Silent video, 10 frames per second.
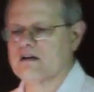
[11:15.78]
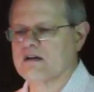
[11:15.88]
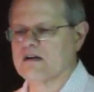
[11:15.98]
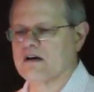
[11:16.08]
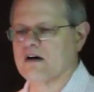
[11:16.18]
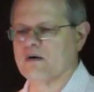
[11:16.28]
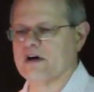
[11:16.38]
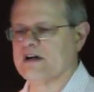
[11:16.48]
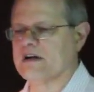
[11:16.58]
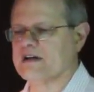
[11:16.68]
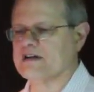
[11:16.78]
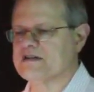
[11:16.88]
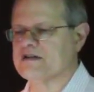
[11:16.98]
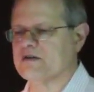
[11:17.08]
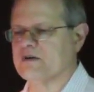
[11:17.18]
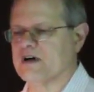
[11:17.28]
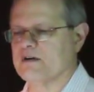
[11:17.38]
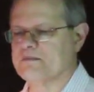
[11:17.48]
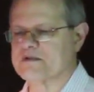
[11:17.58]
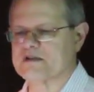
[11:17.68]
I need to,
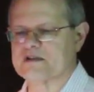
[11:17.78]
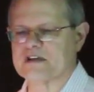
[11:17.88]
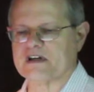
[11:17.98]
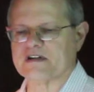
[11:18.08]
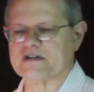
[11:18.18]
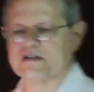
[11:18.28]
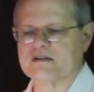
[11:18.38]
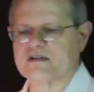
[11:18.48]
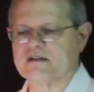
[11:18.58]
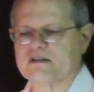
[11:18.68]
uh, oops, set it as